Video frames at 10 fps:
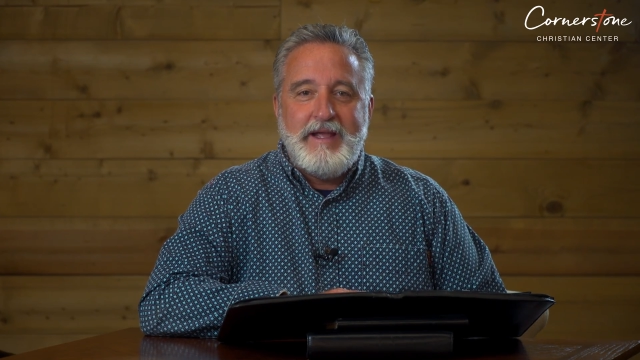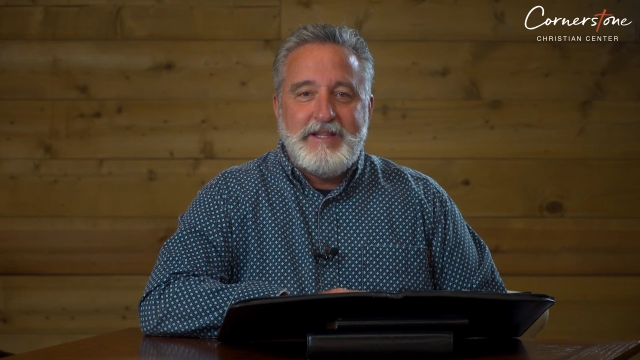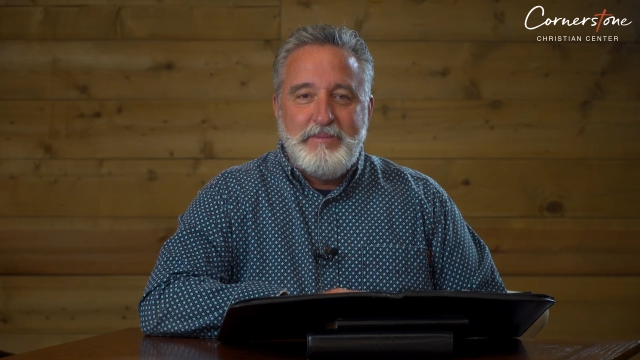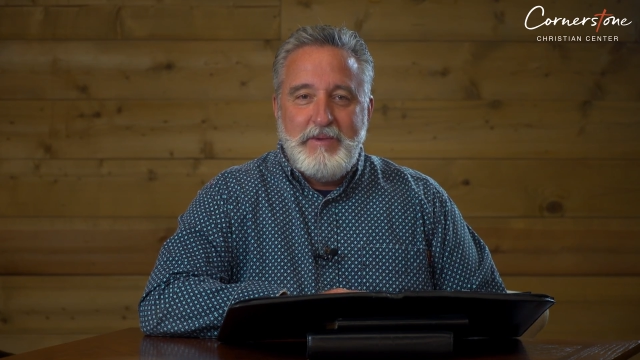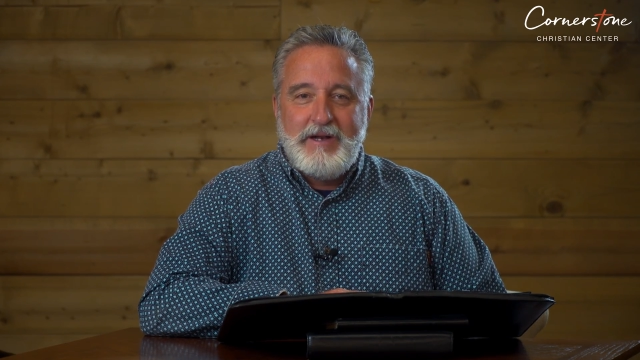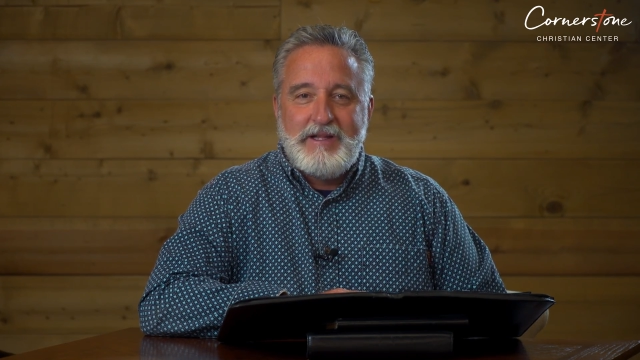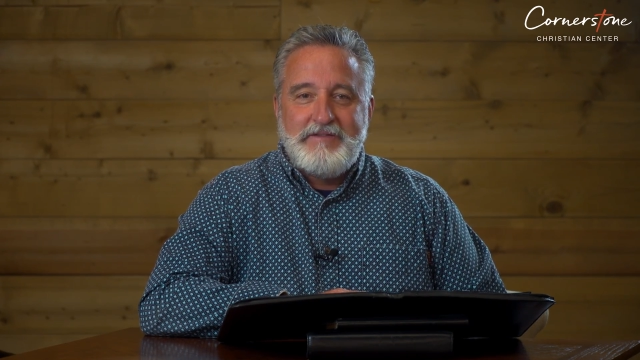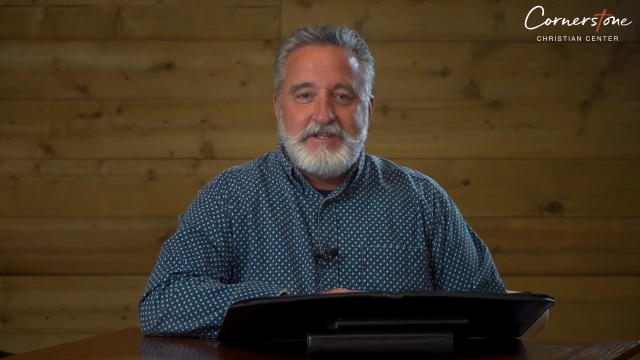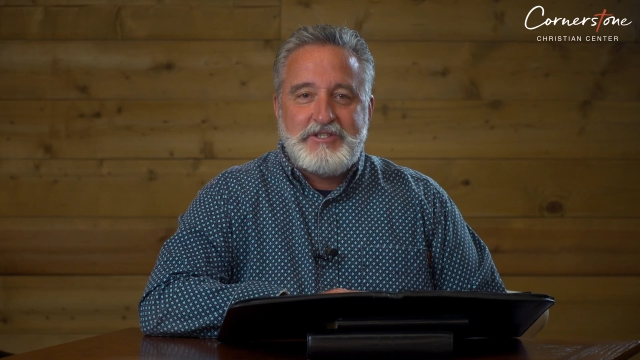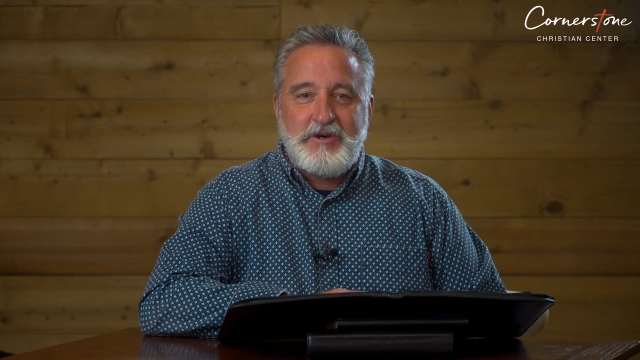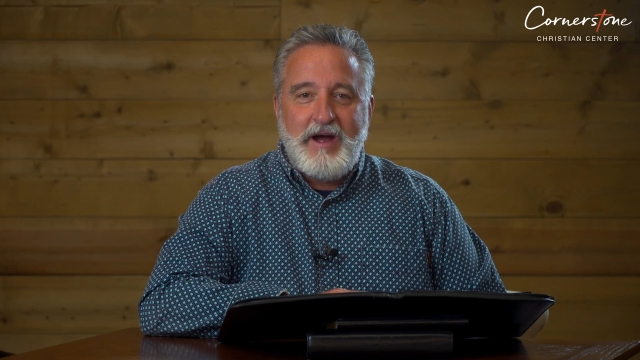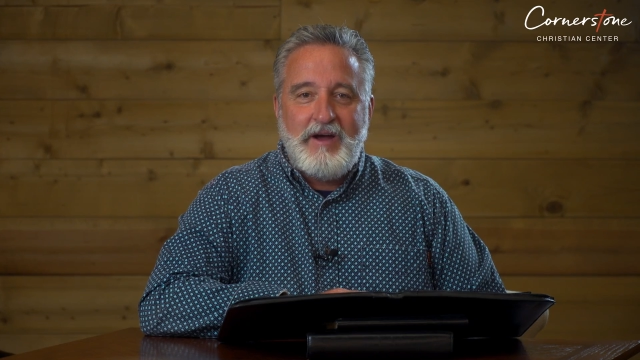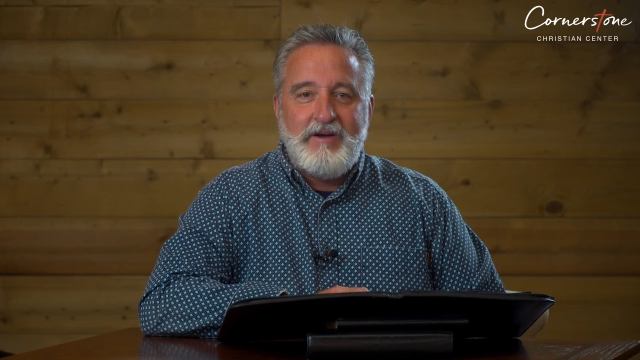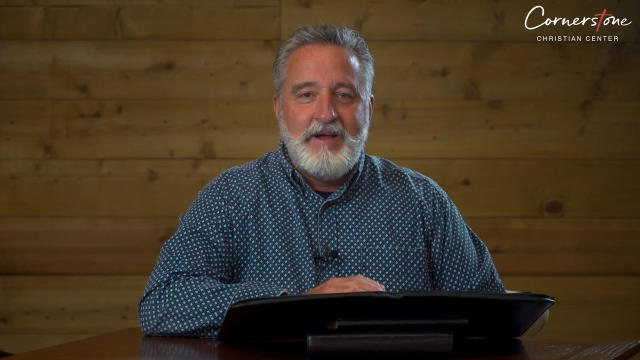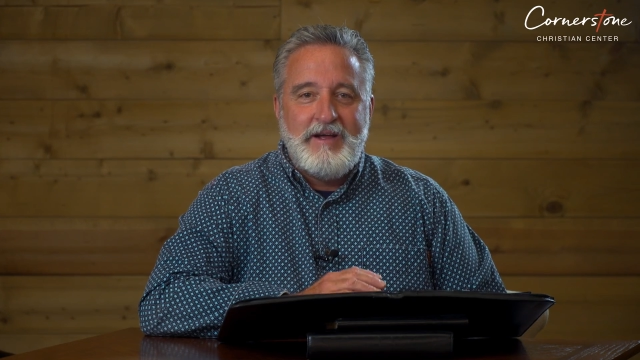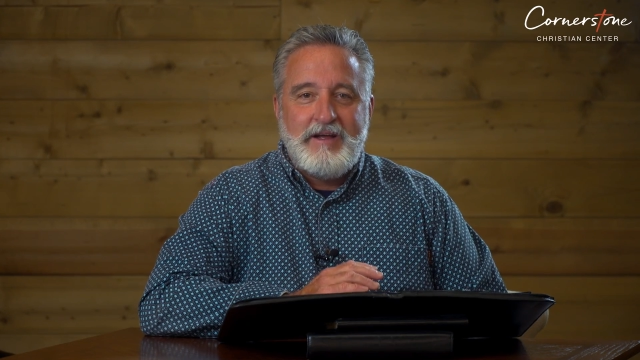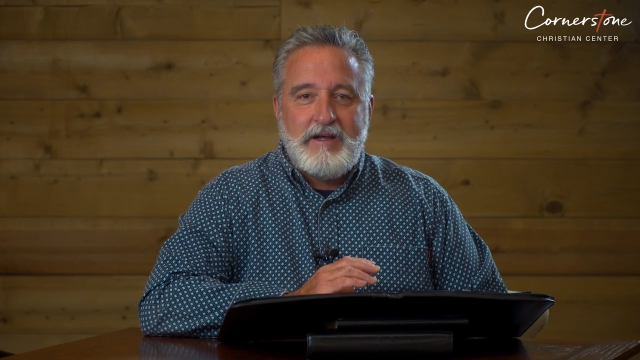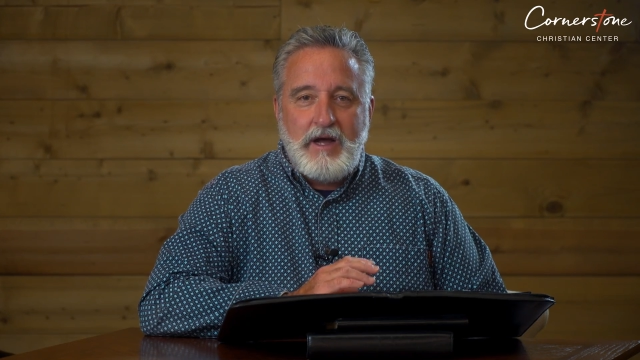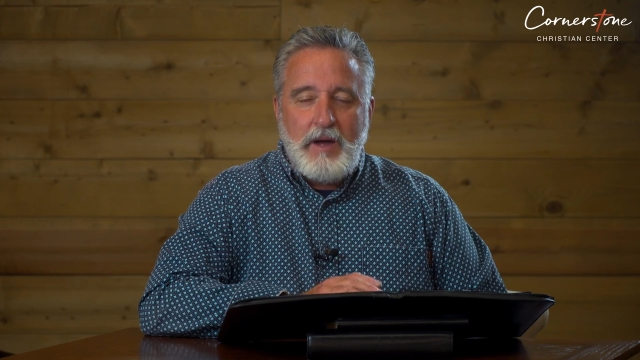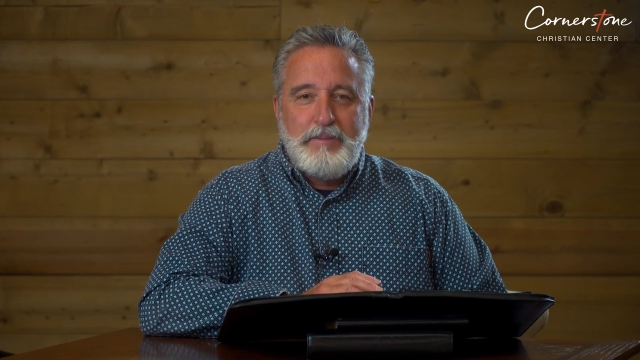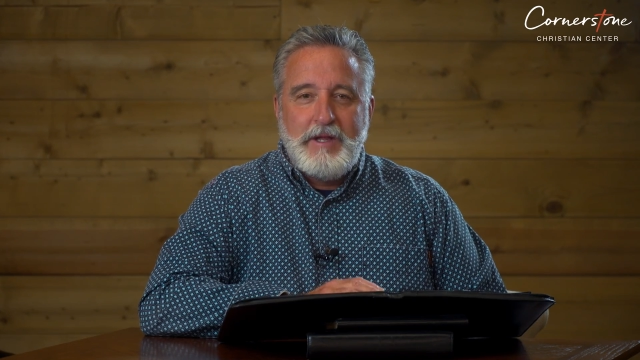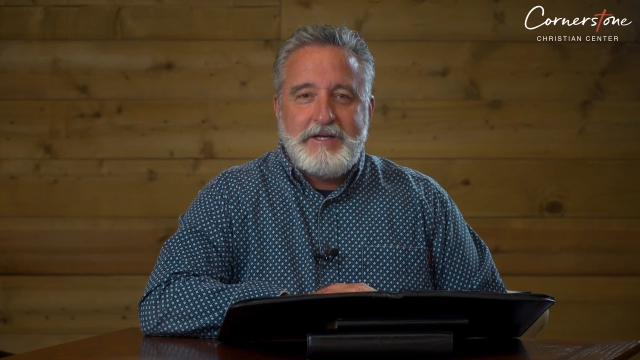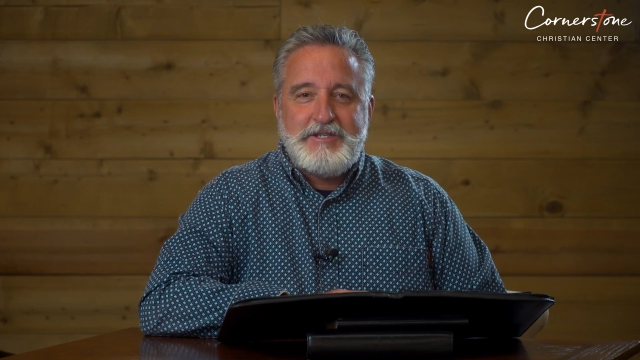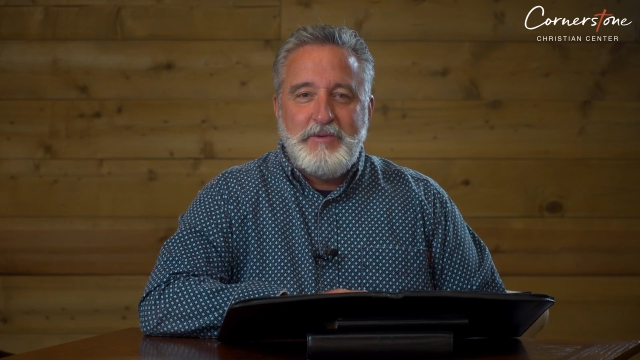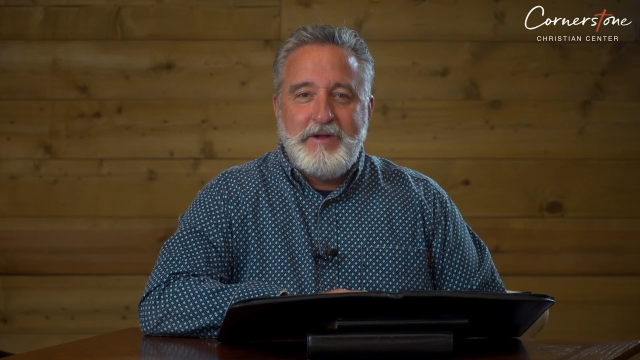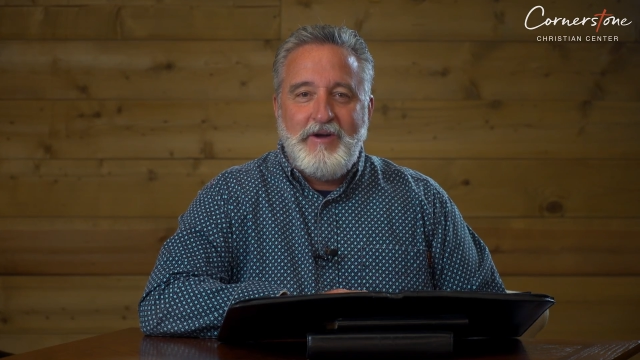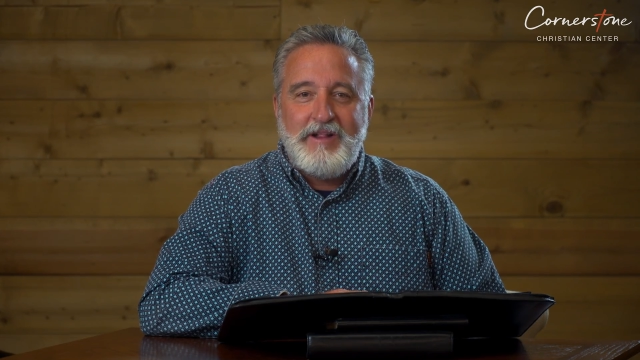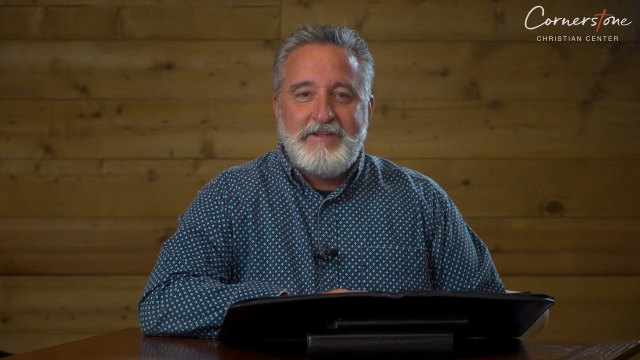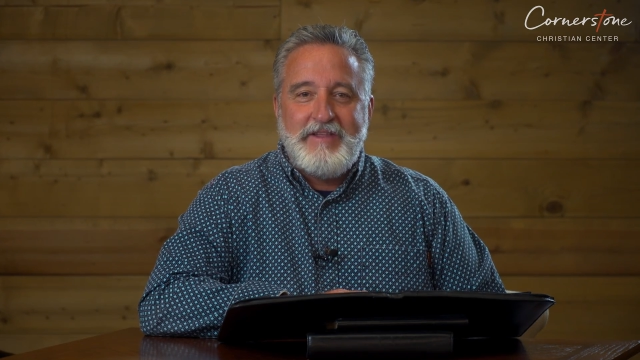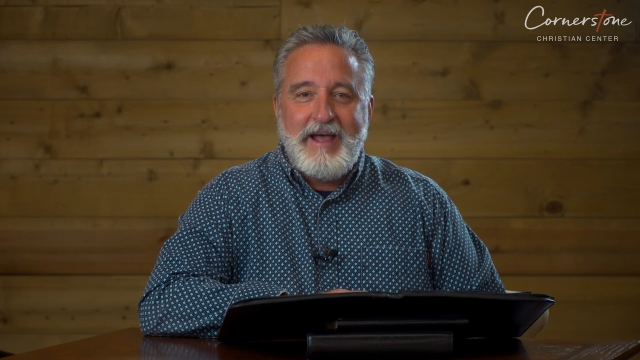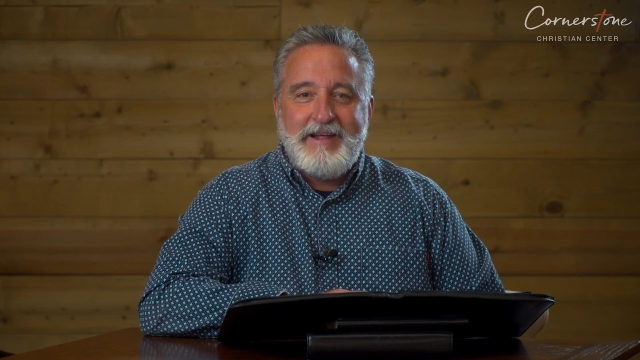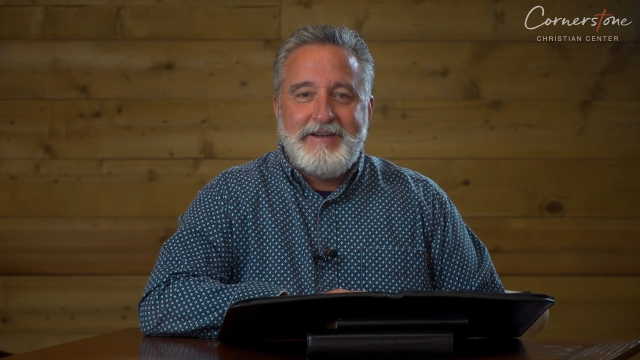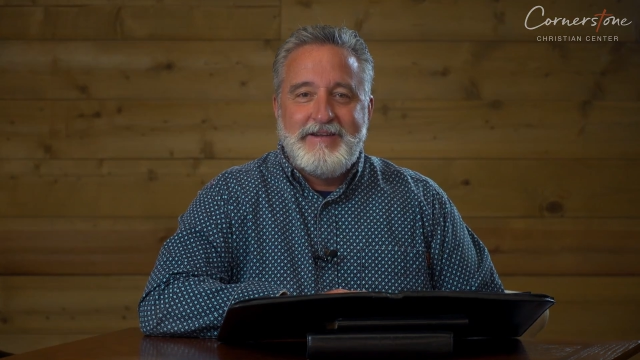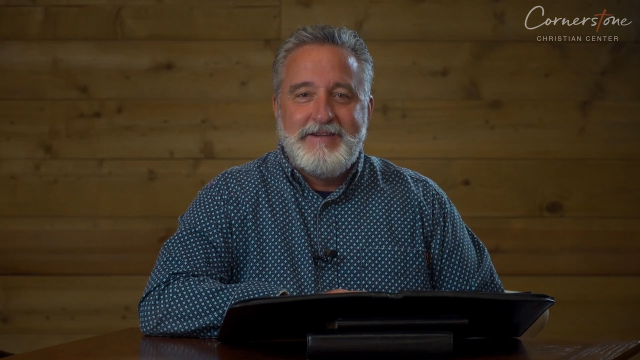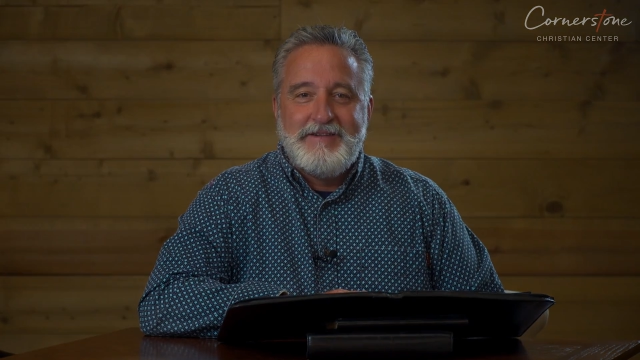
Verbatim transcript: in the middle of this trial. God bless you in all of that.